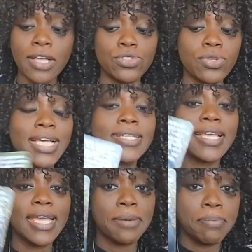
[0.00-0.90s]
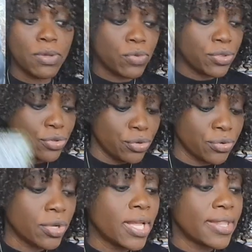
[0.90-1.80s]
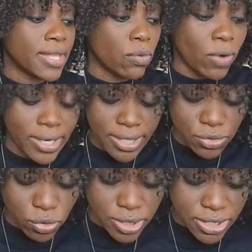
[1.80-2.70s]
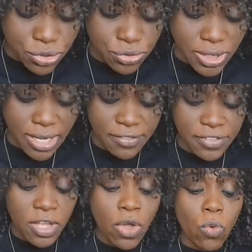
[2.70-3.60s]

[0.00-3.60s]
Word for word: so that they can be with you, their one and only true love